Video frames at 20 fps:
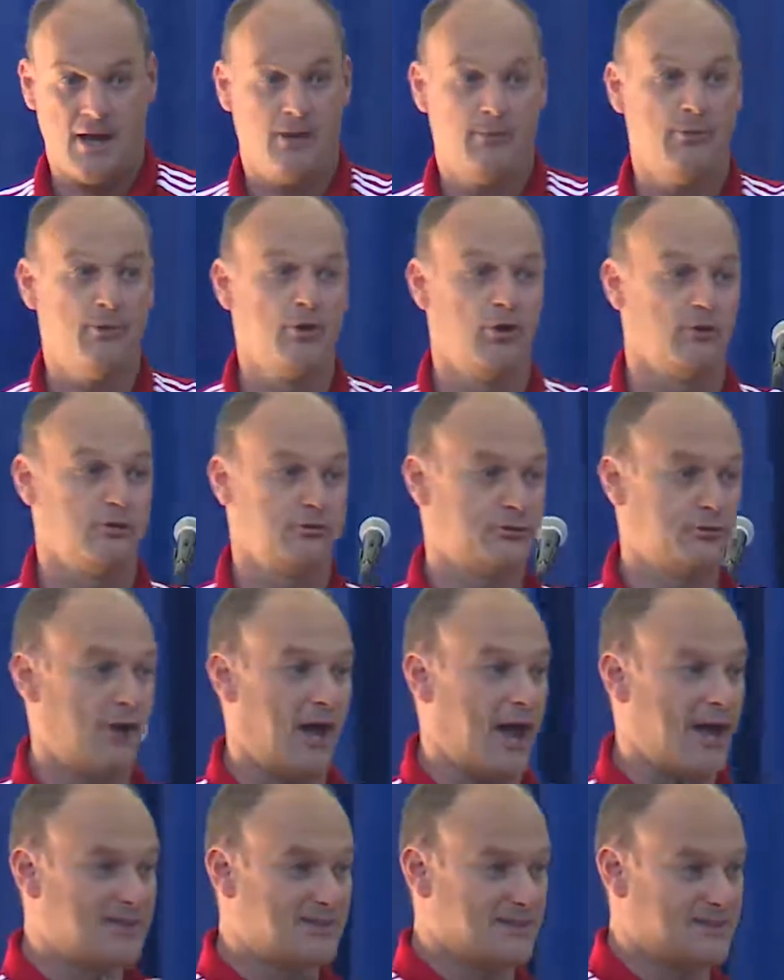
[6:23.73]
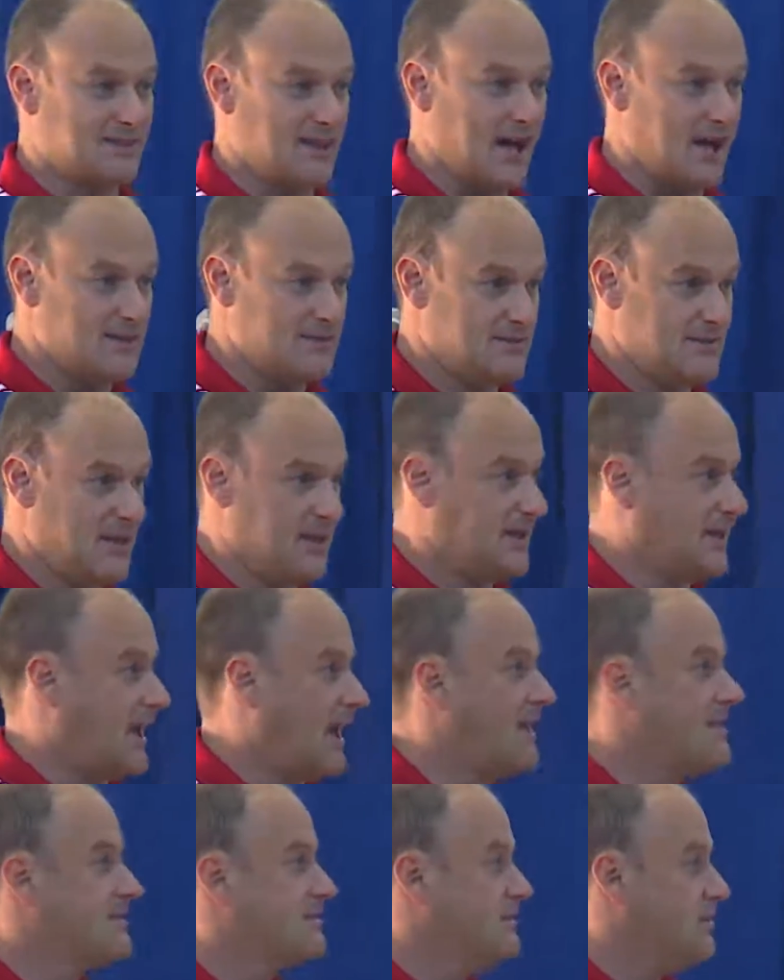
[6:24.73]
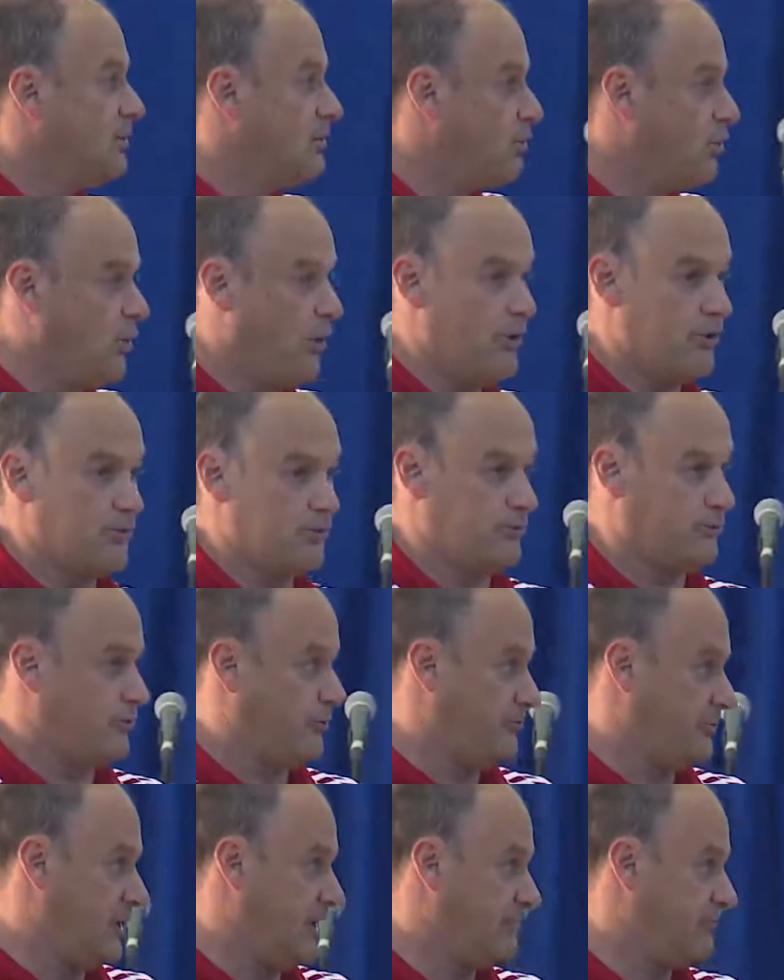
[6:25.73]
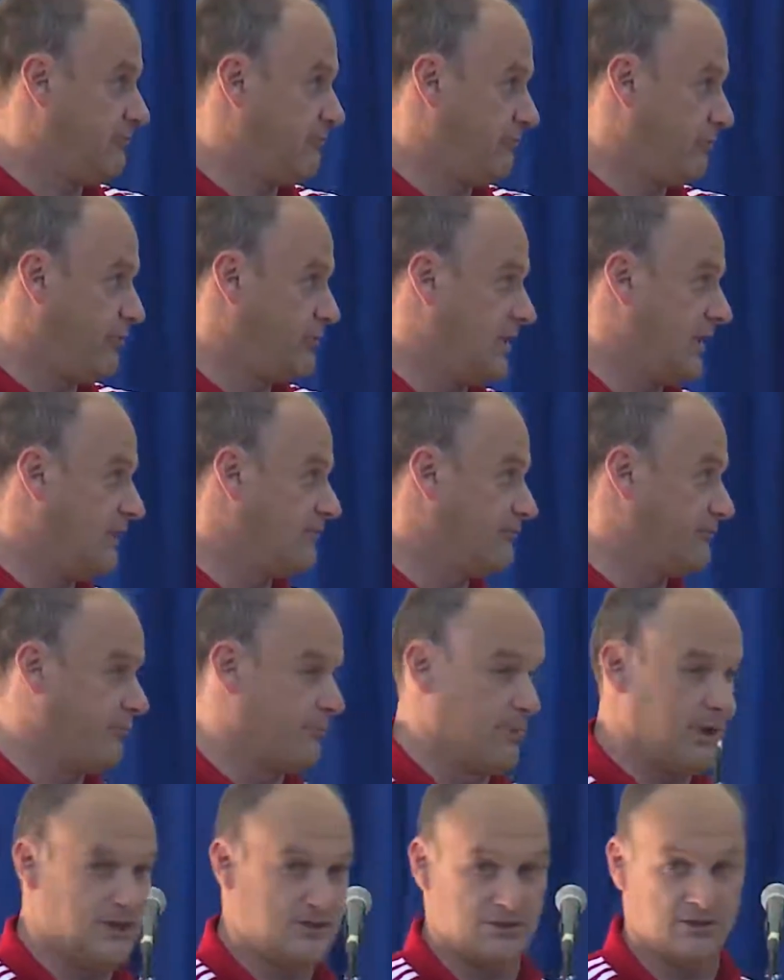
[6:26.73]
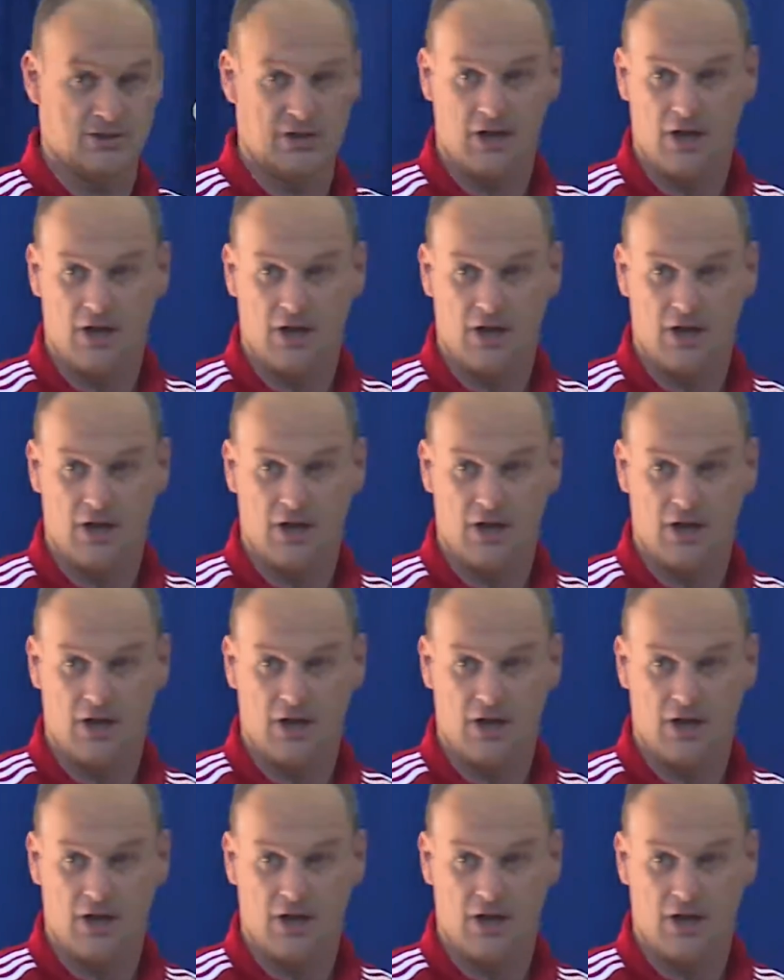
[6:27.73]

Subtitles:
but also exercise they can learn something, fun and formation.